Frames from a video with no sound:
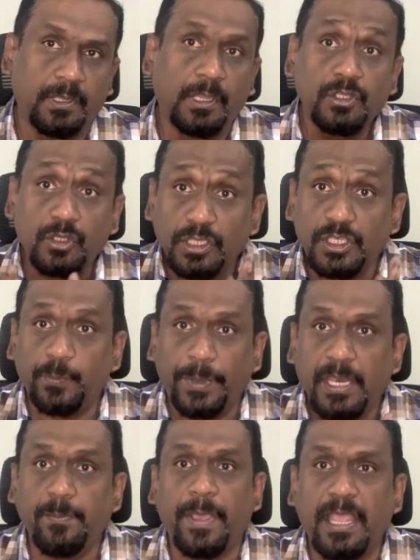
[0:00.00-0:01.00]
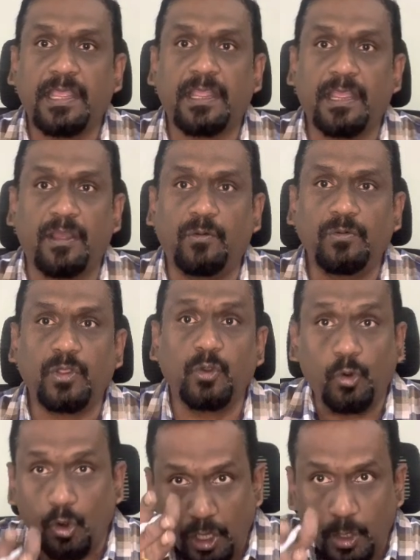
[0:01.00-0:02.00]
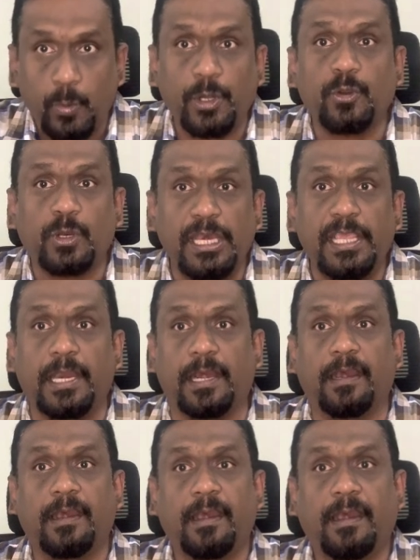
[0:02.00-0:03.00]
So this main bank account, you don't require to clear.